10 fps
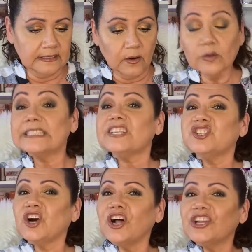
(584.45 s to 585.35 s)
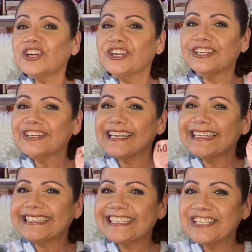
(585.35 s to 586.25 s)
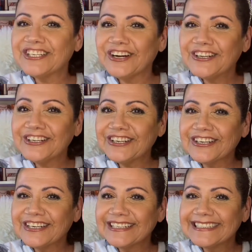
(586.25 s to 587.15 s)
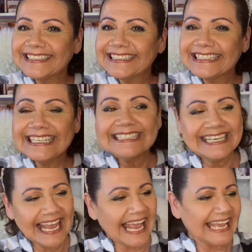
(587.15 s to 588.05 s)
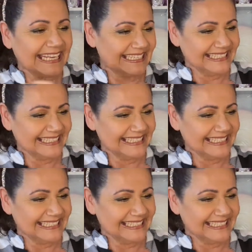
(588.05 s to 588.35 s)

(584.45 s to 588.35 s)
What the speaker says: Oh, it's $1. Look at it, it's $1. It's an egg.